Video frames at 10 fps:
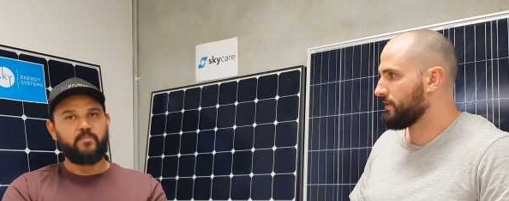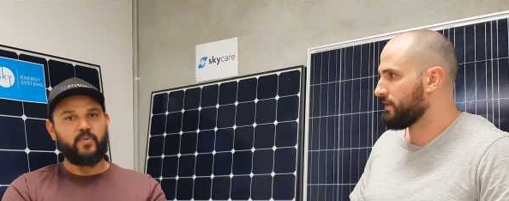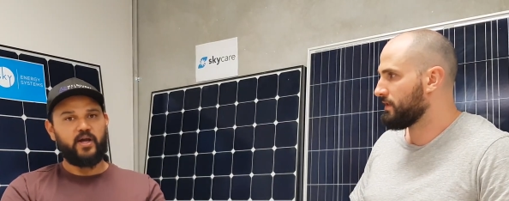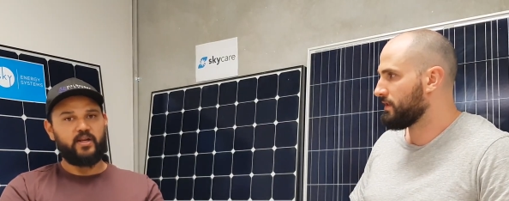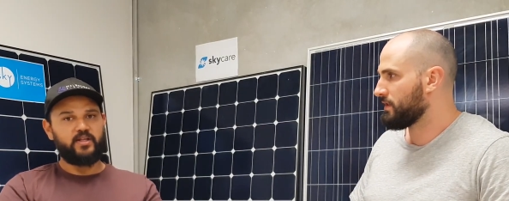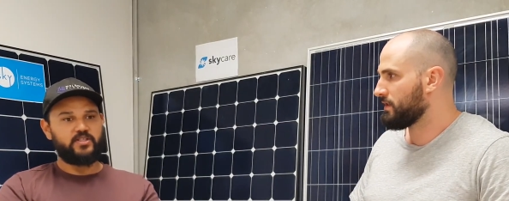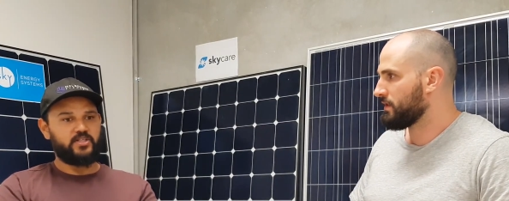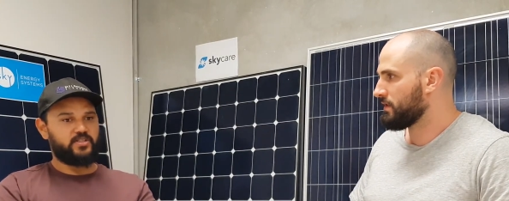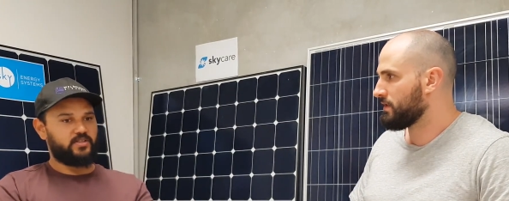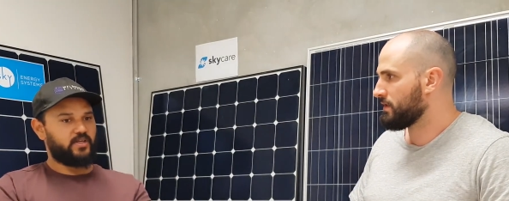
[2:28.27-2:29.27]
Speaker 1: But it's
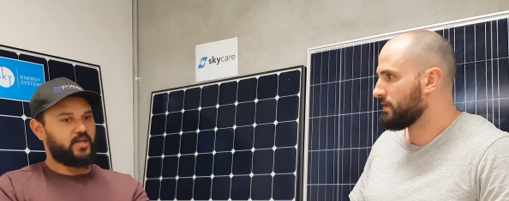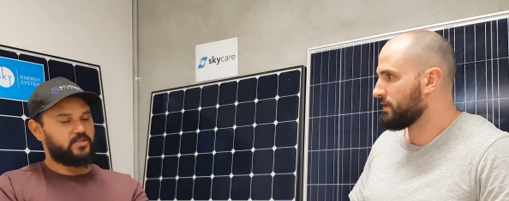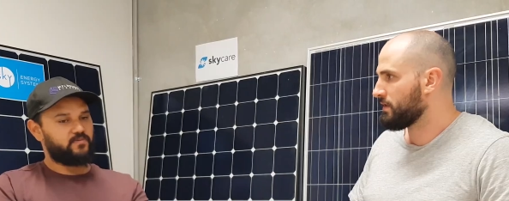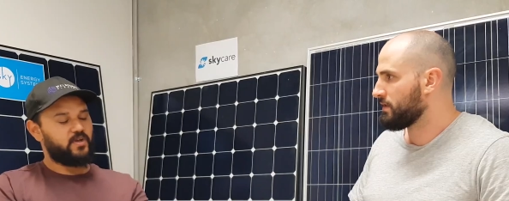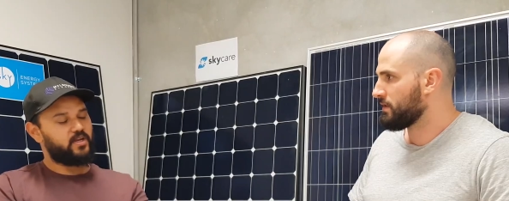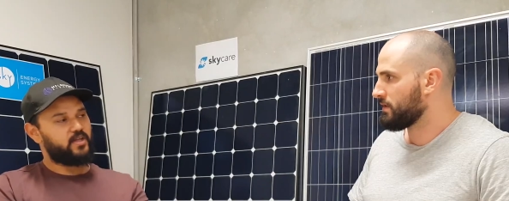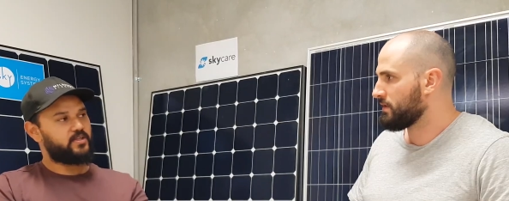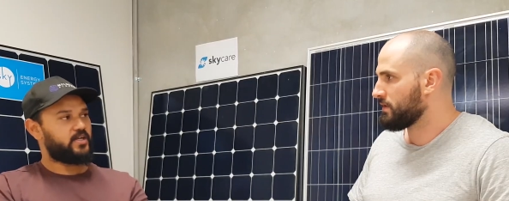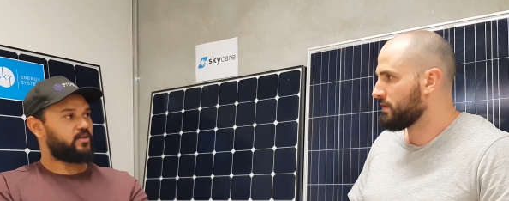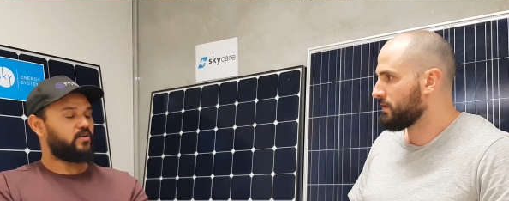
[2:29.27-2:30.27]
just a case of yeah. Now
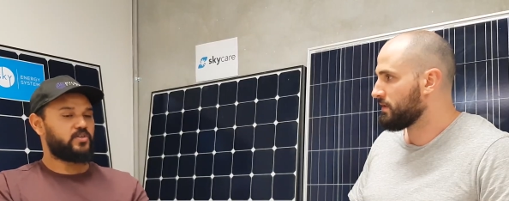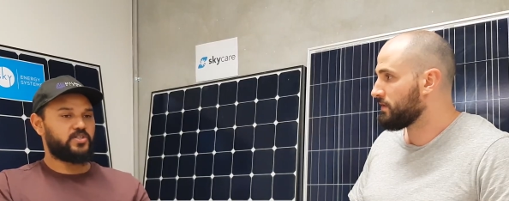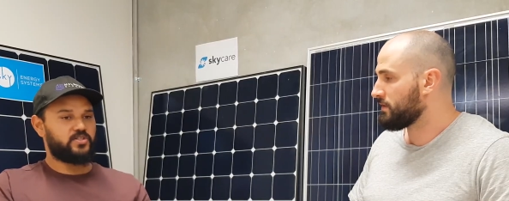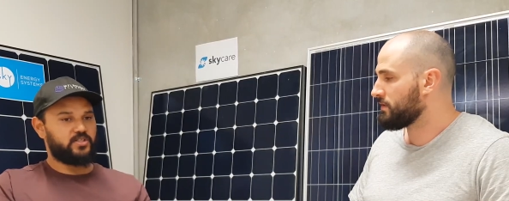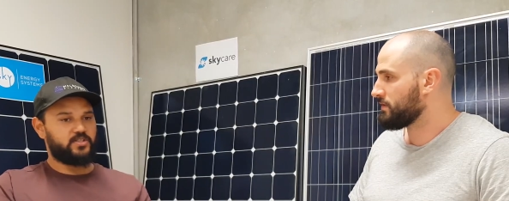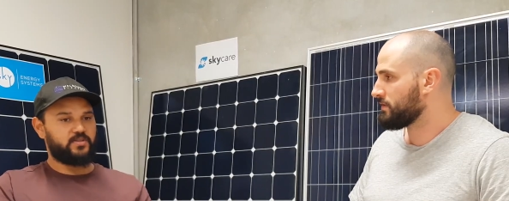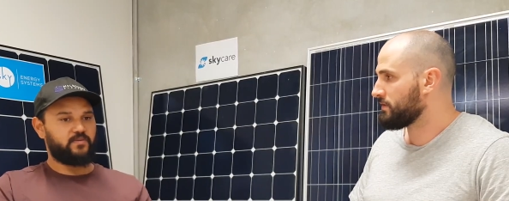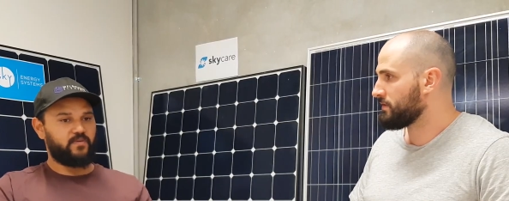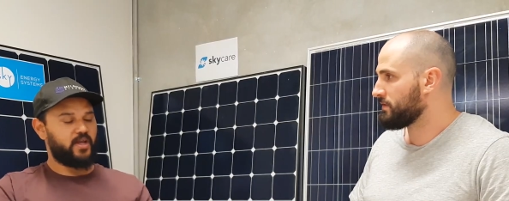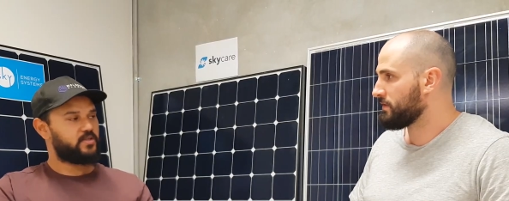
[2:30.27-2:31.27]
the technology's just
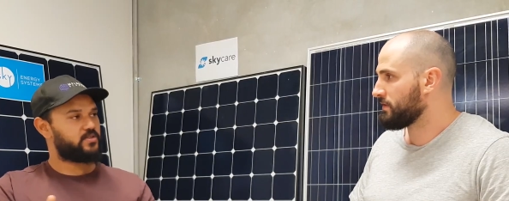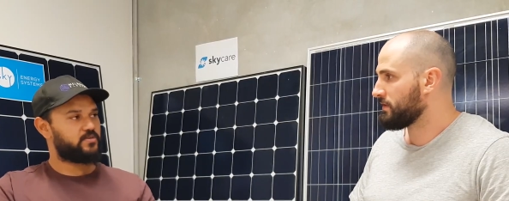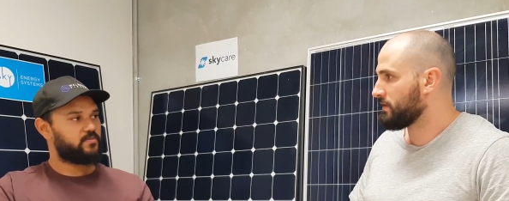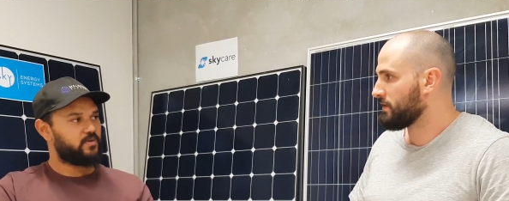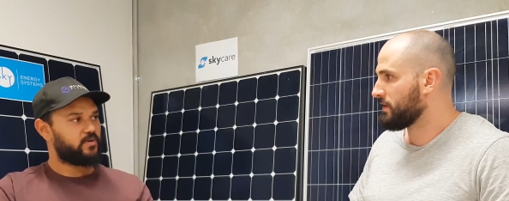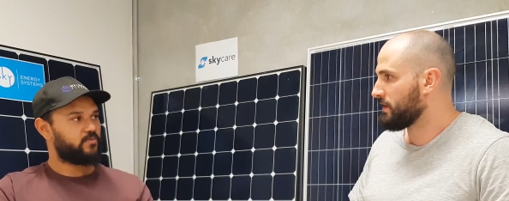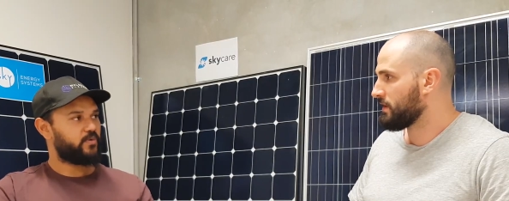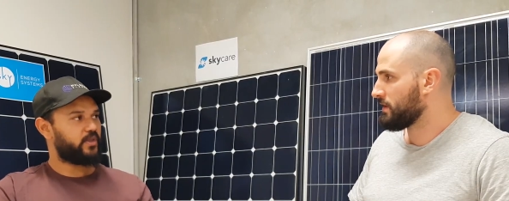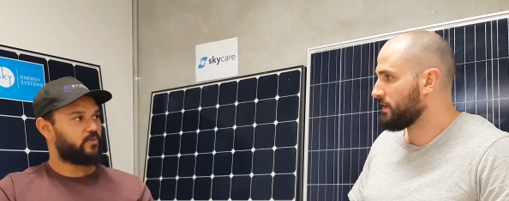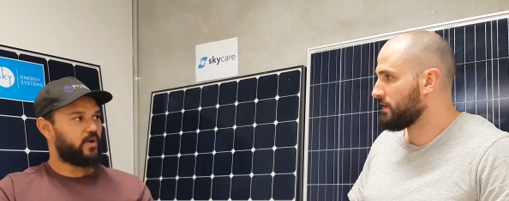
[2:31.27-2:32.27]
advanced
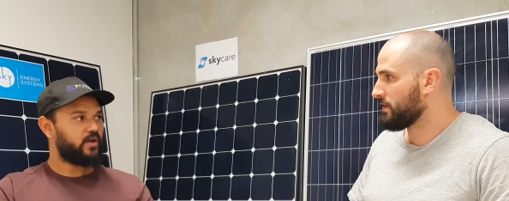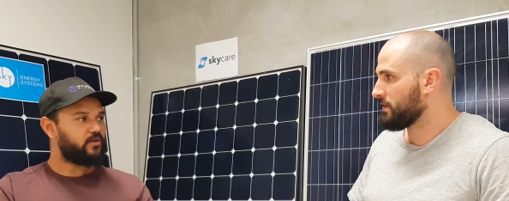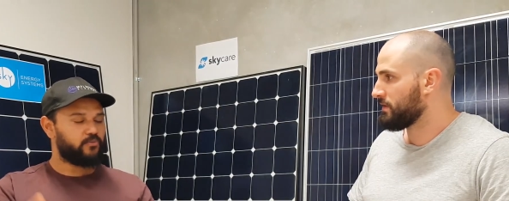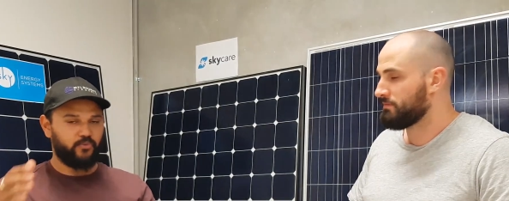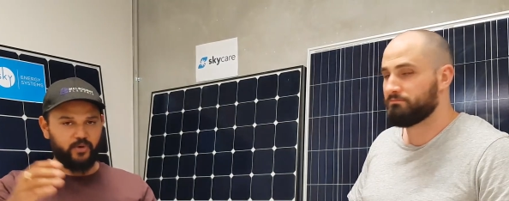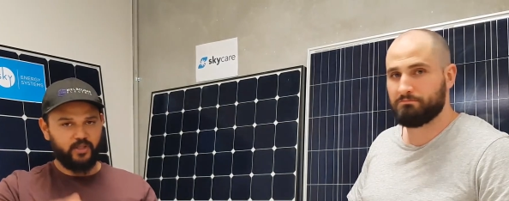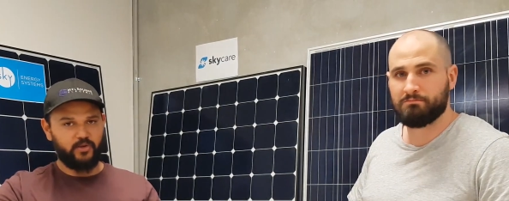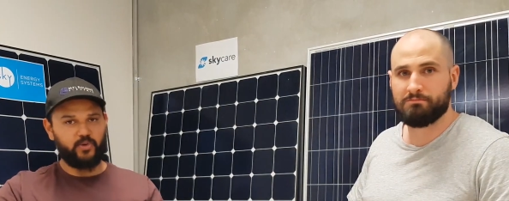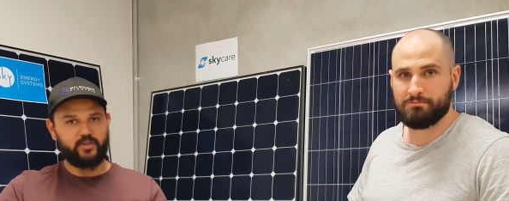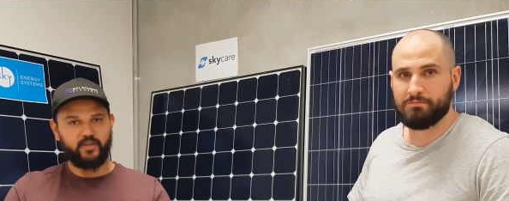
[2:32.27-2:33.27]
really well and really
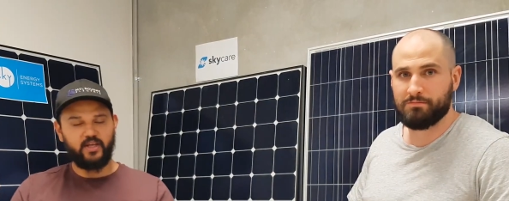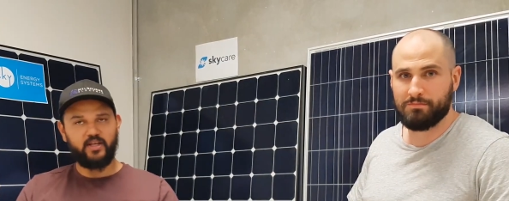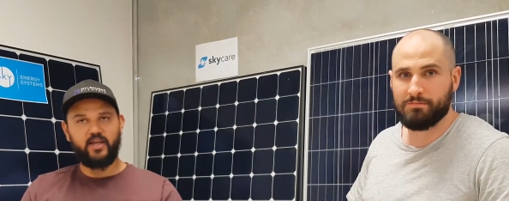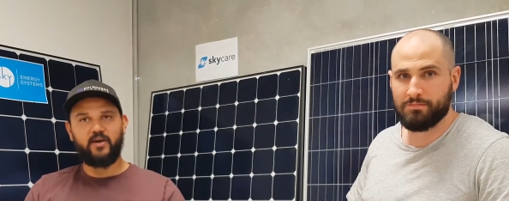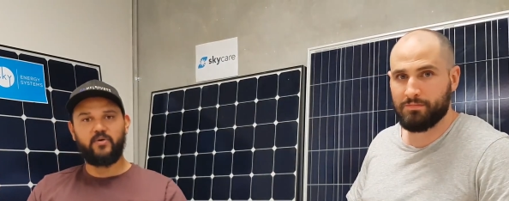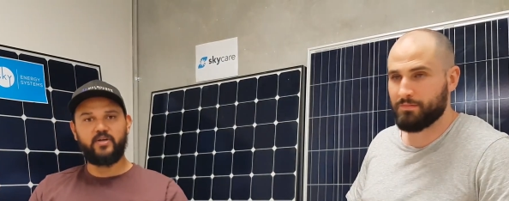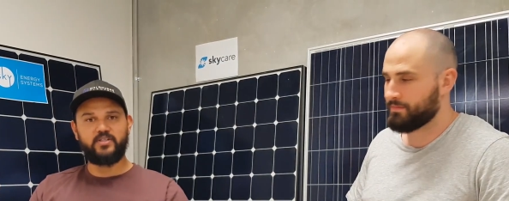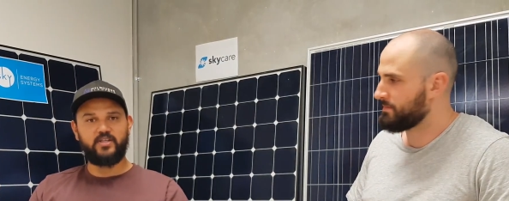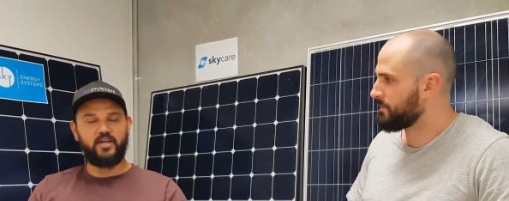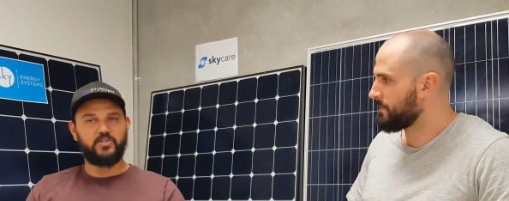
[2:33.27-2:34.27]
quickly, and now we're at a
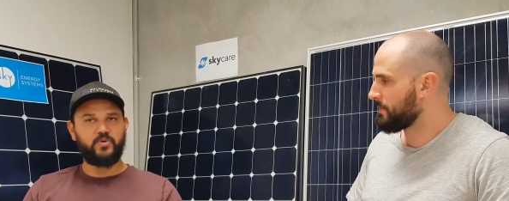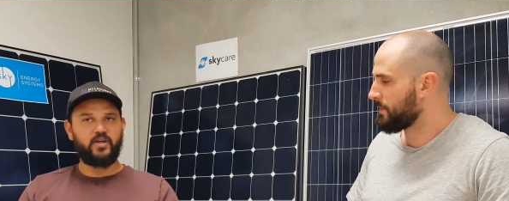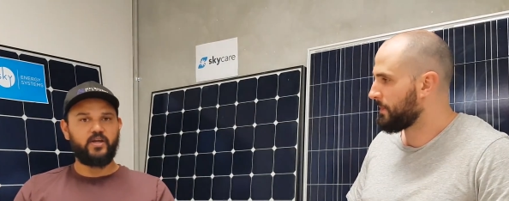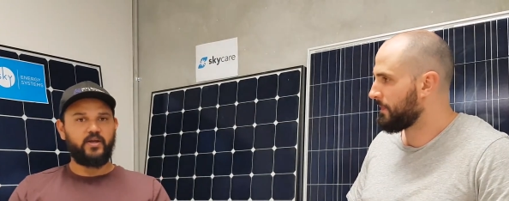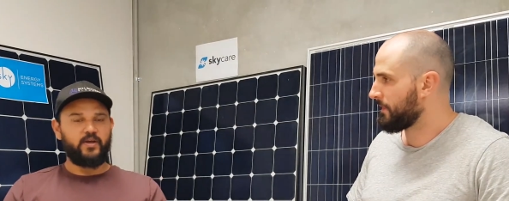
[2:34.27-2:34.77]
stage where